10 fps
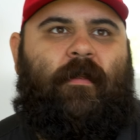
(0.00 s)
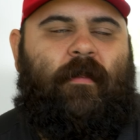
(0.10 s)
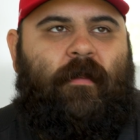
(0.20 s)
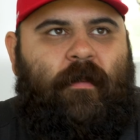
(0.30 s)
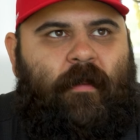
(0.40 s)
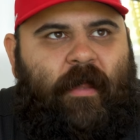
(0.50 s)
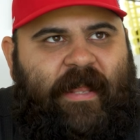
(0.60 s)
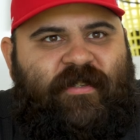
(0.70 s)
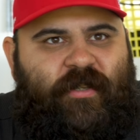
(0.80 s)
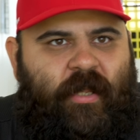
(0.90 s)
it would come out.
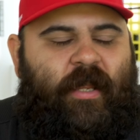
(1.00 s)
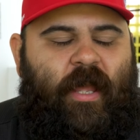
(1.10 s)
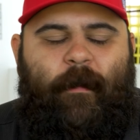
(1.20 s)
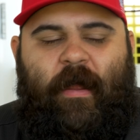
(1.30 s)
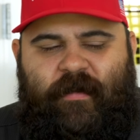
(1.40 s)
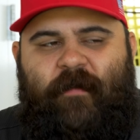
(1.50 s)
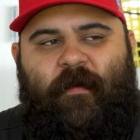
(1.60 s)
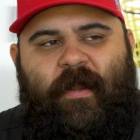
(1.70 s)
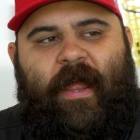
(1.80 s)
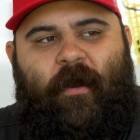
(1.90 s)
It's going to come out
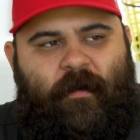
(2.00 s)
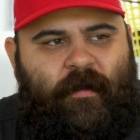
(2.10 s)
different now.